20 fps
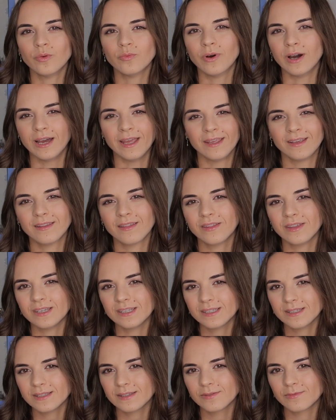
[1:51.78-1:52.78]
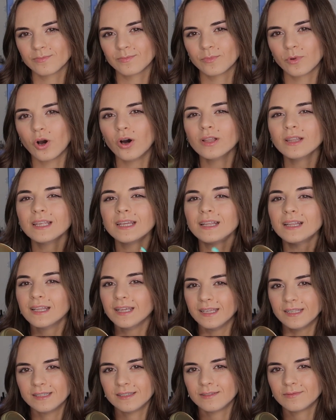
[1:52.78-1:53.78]
be buying this. Only
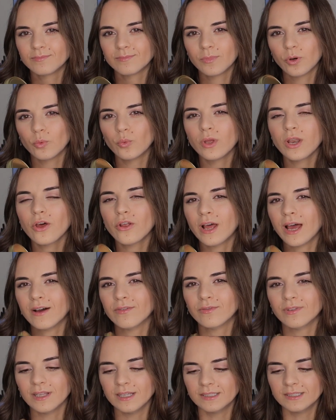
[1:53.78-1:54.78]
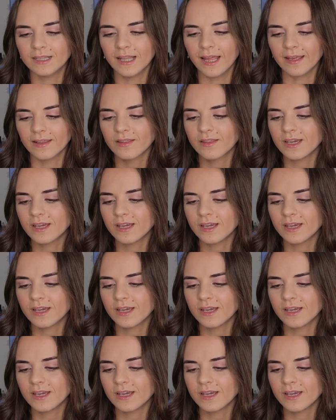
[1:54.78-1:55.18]
lids. We don't have lids like